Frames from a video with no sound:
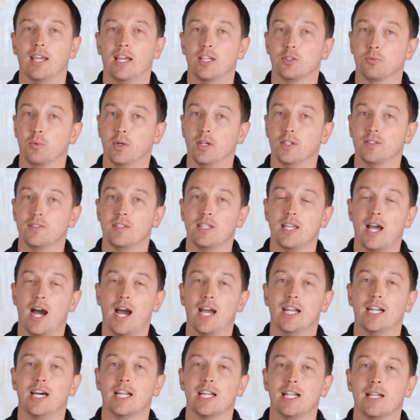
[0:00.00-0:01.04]
as well as the
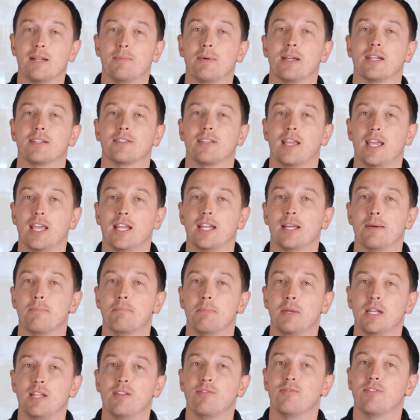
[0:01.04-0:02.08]
i.MX 8M
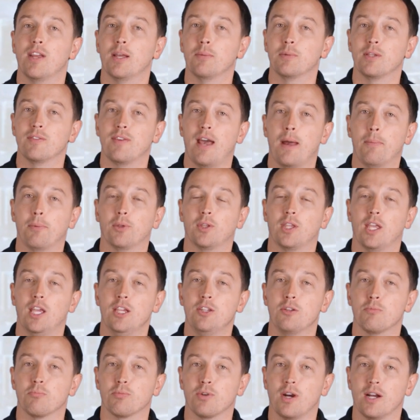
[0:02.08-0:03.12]
Mini family of
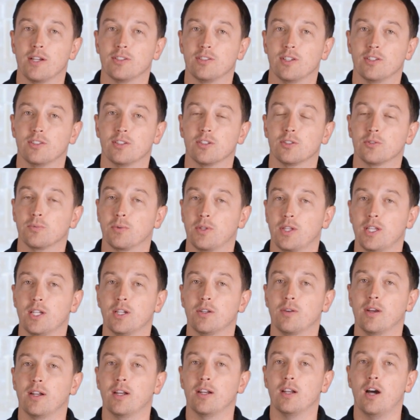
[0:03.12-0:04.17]
application processors with
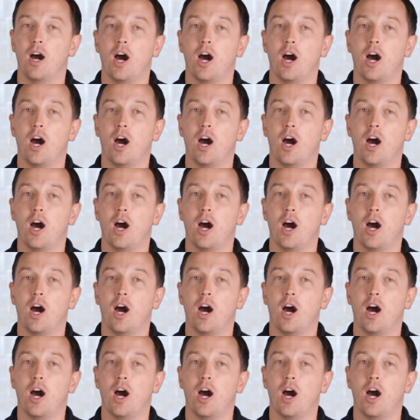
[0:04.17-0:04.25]
integrated